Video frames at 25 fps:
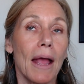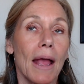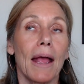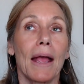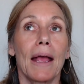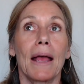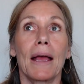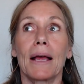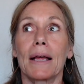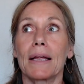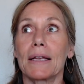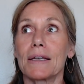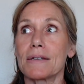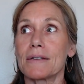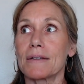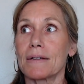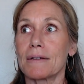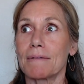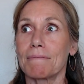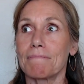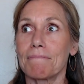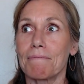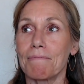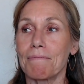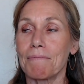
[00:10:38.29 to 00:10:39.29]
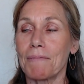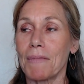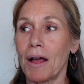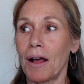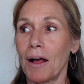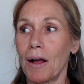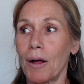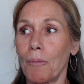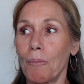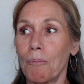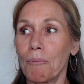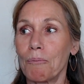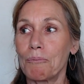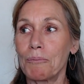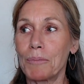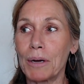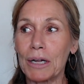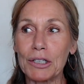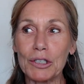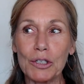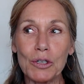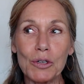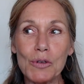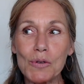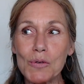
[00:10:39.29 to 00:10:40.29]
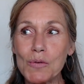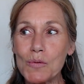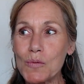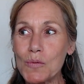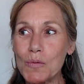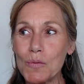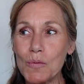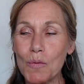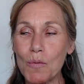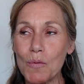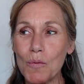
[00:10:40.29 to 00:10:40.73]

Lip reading: And, but you